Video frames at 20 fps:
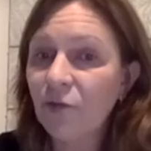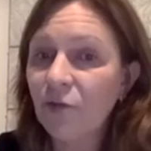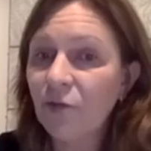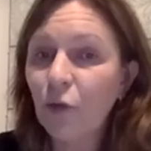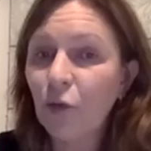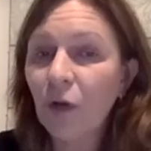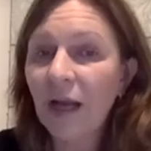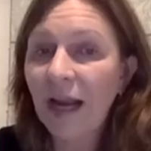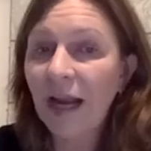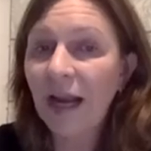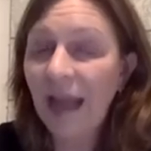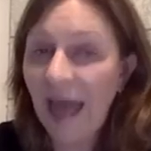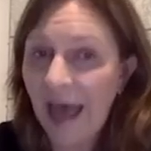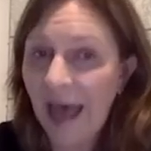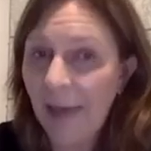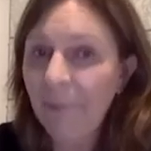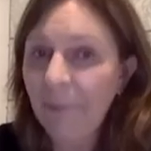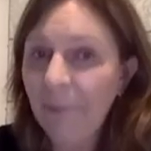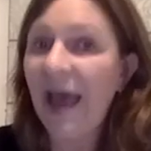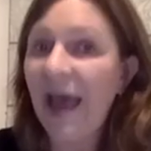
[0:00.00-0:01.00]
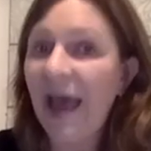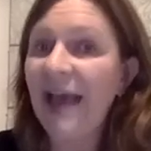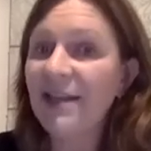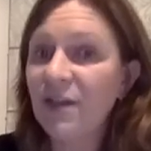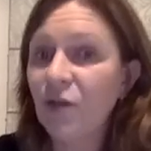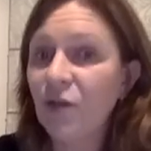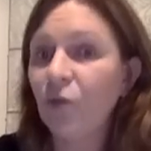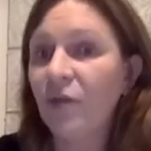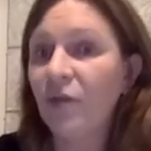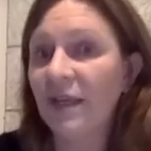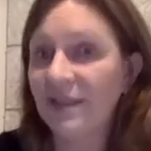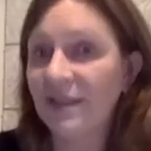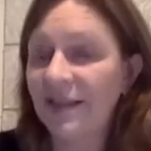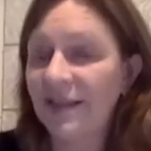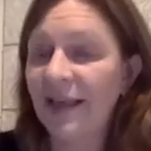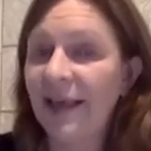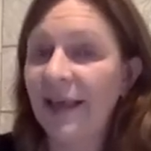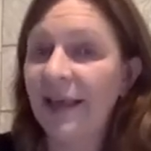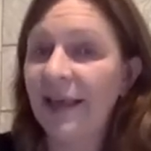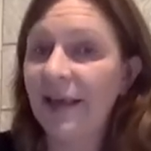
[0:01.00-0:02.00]
be to clap as soon as
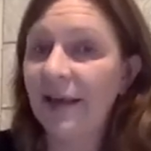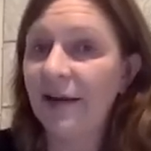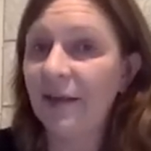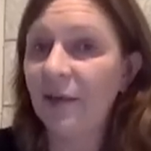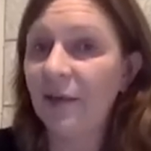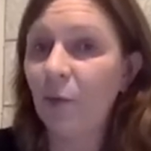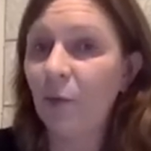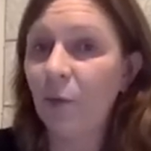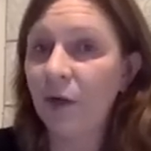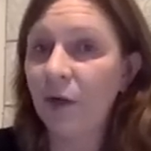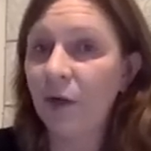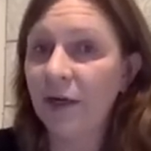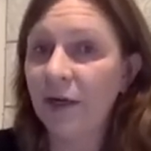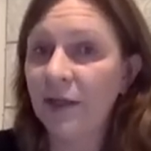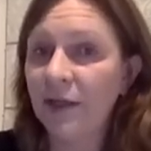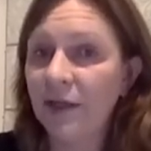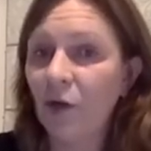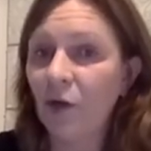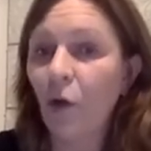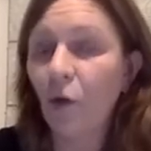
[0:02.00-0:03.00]
they hear the word